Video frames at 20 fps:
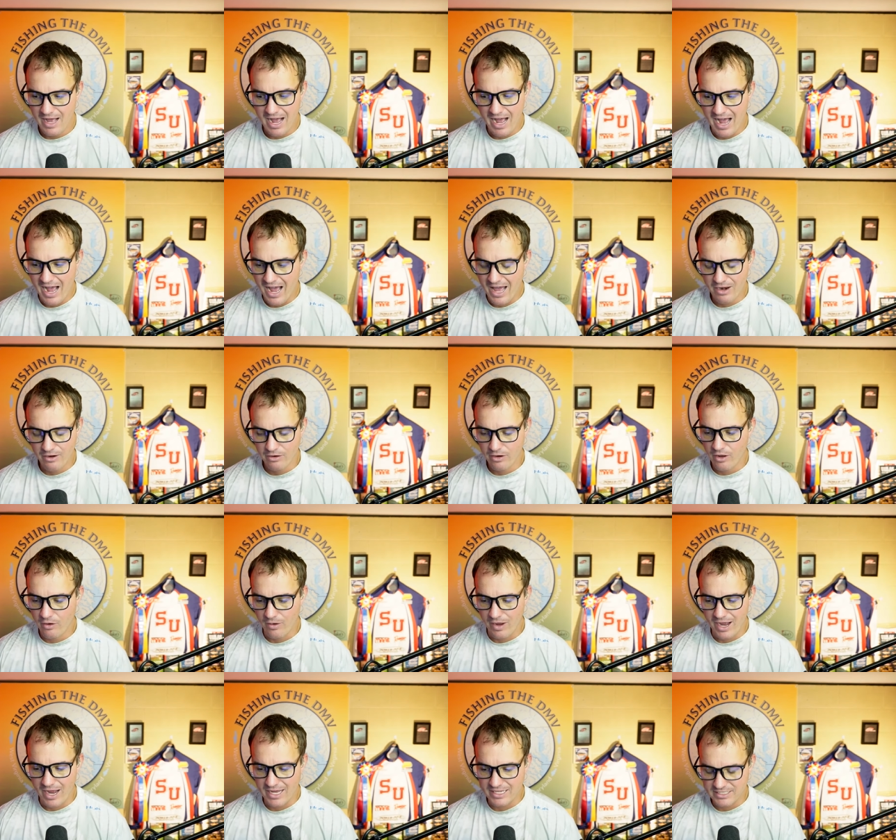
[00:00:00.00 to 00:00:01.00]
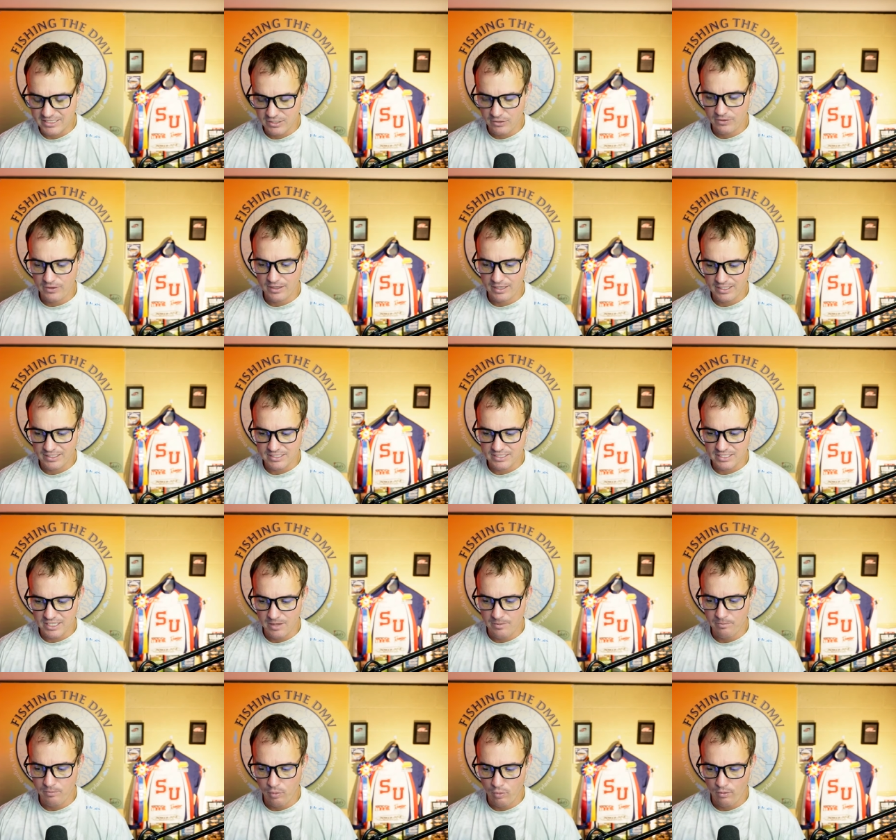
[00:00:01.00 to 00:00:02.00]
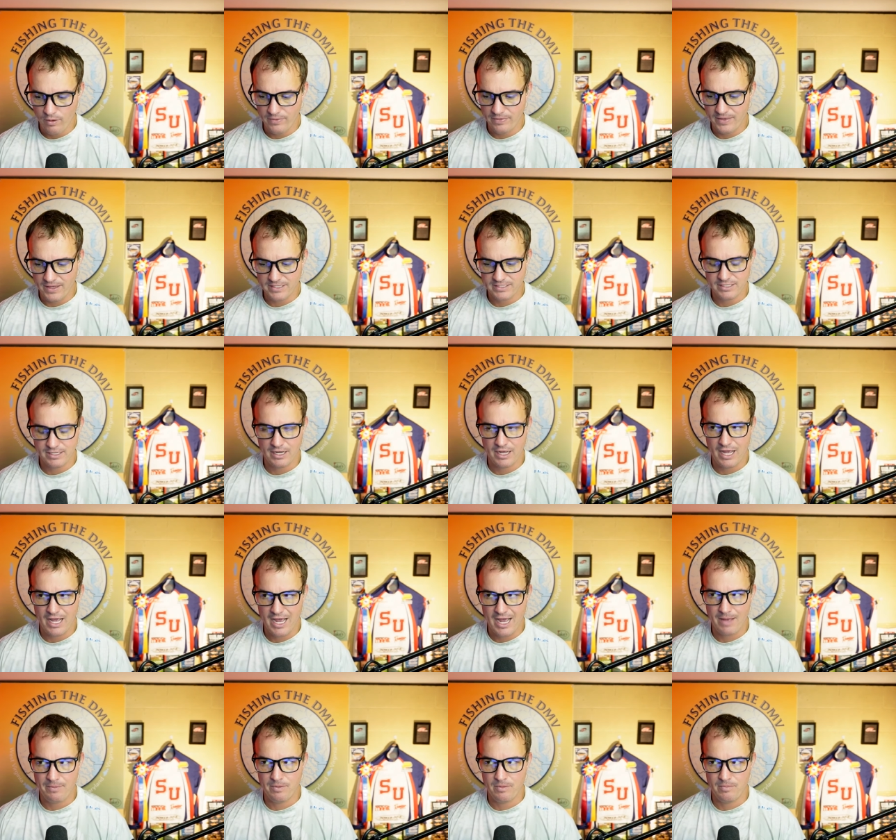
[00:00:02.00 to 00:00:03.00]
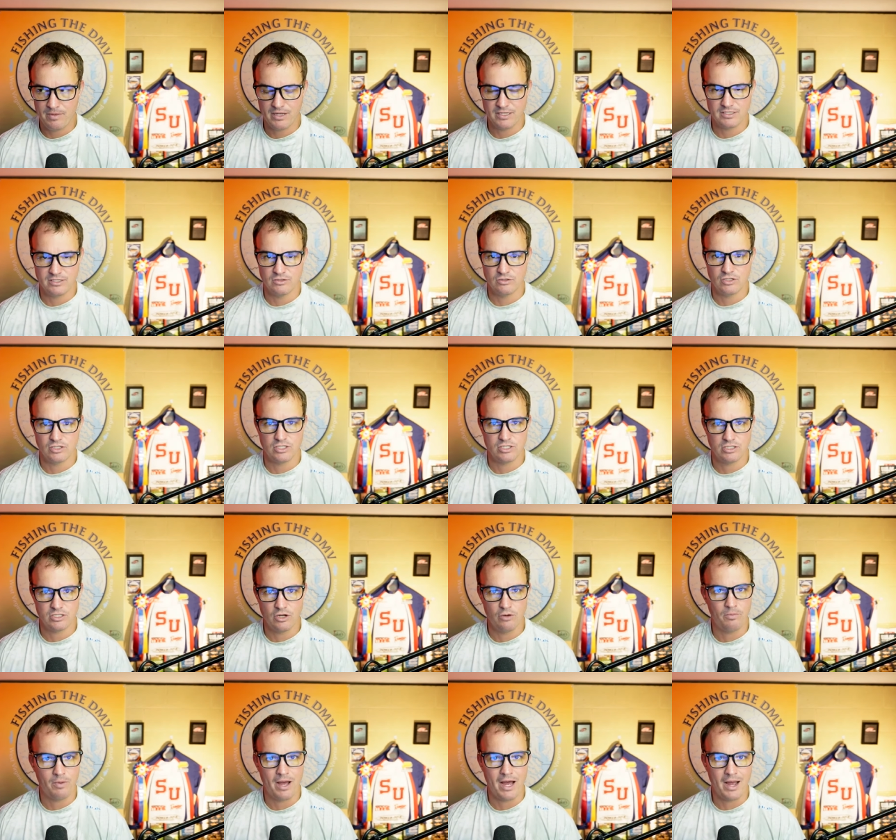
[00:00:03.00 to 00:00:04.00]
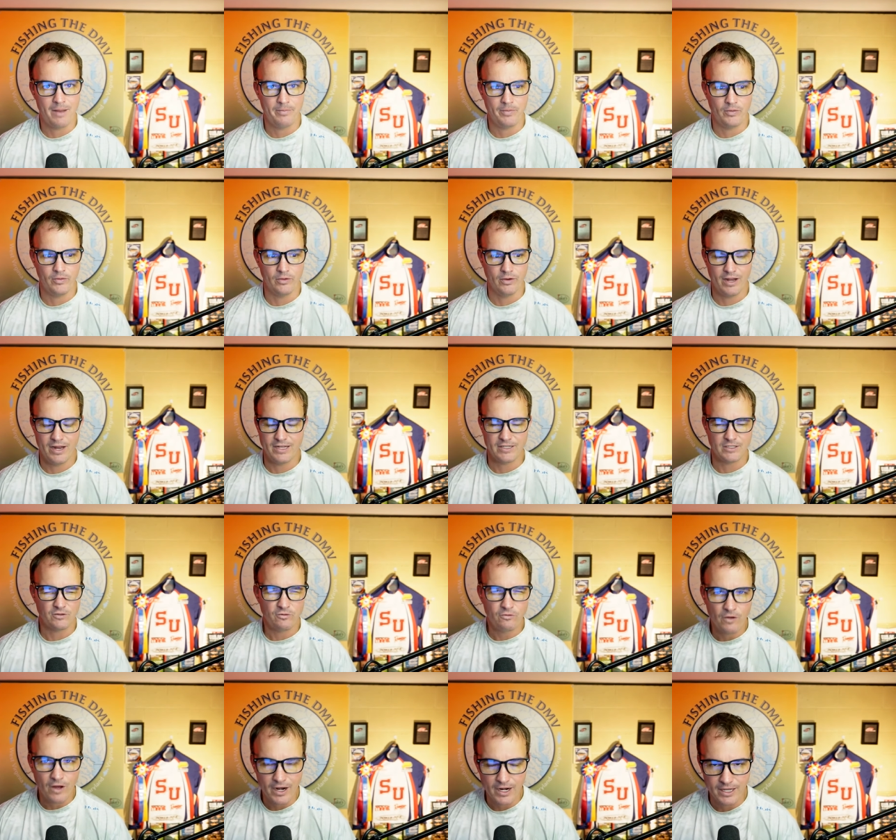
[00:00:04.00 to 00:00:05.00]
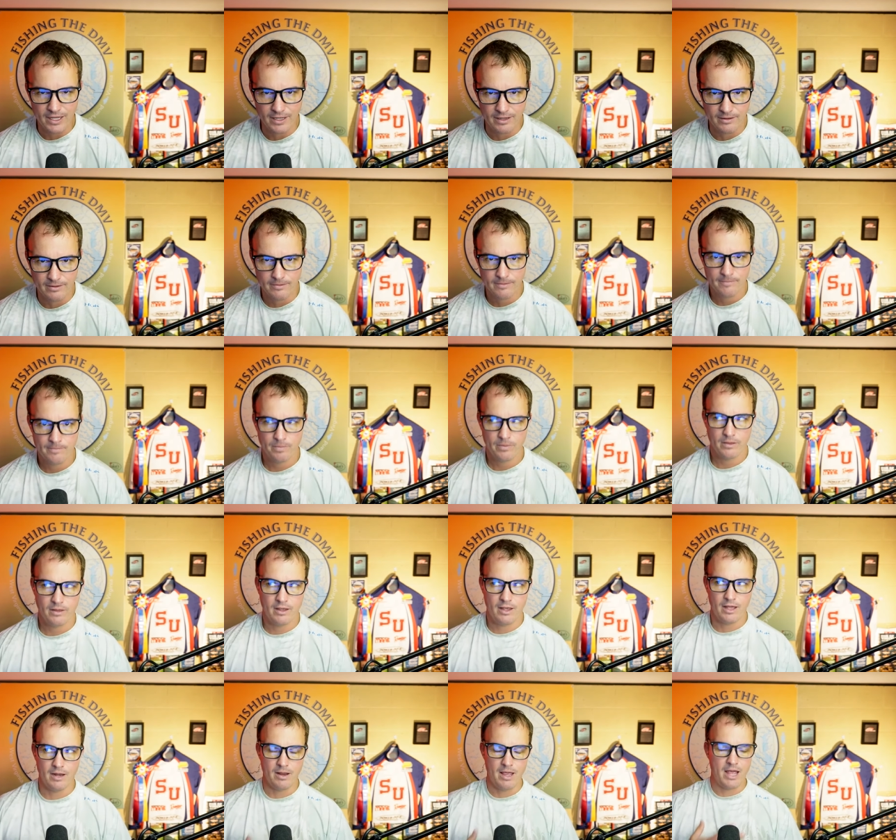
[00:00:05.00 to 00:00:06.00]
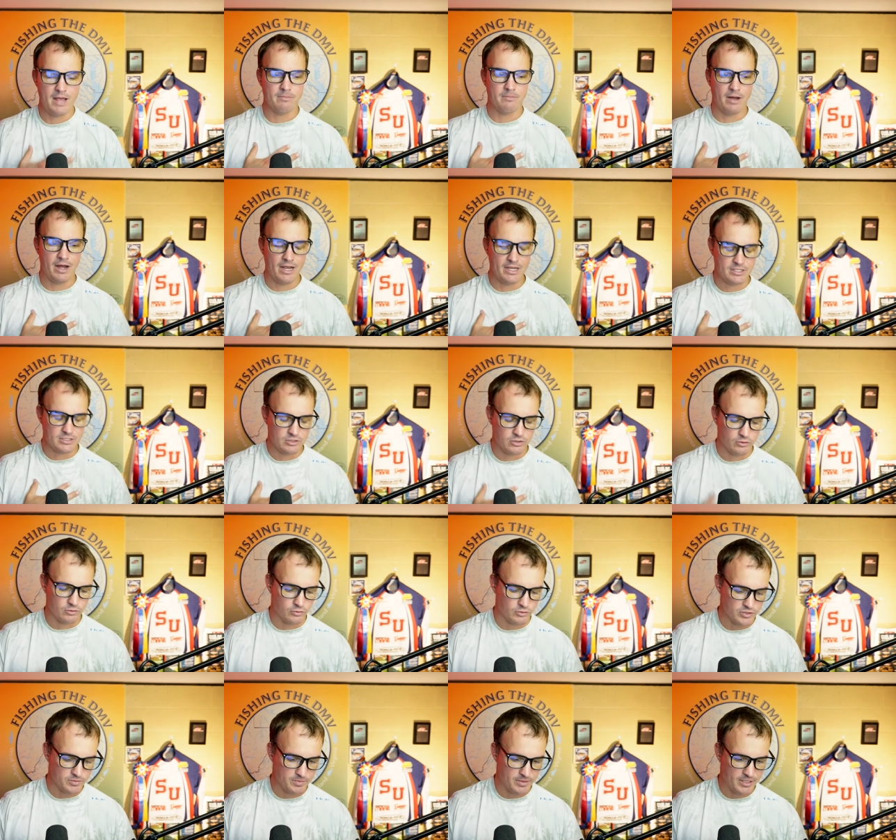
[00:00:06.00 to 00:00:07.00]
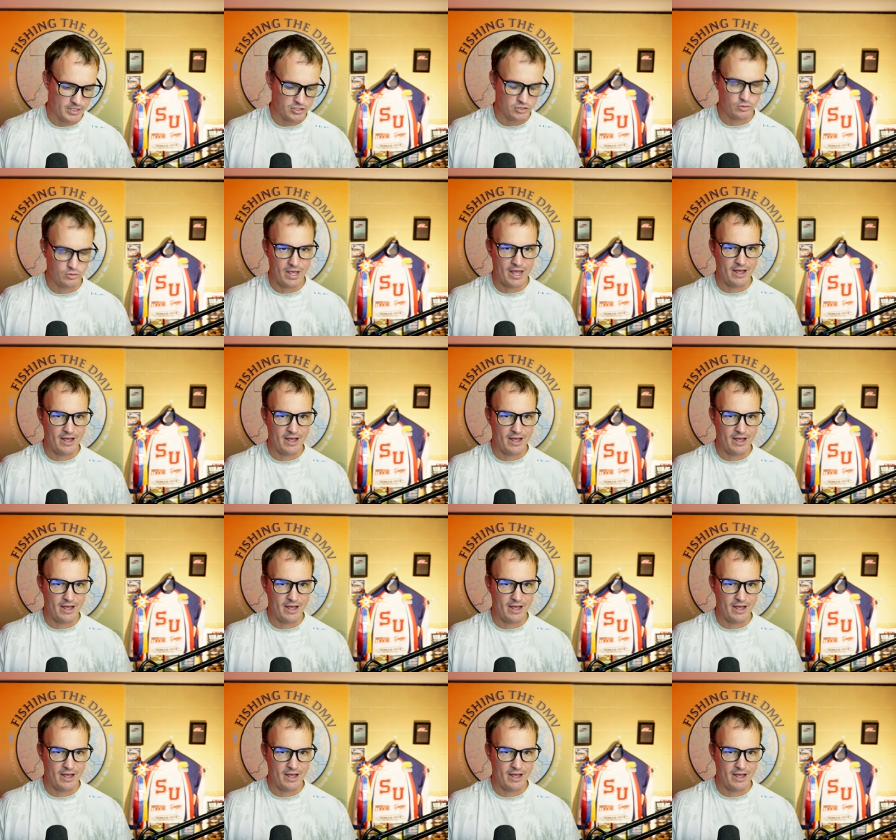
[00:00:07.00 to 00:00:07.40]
I, I don't know. I still think at some point that's going to happen because they're just so popular. And it's funny in, in my circles, because you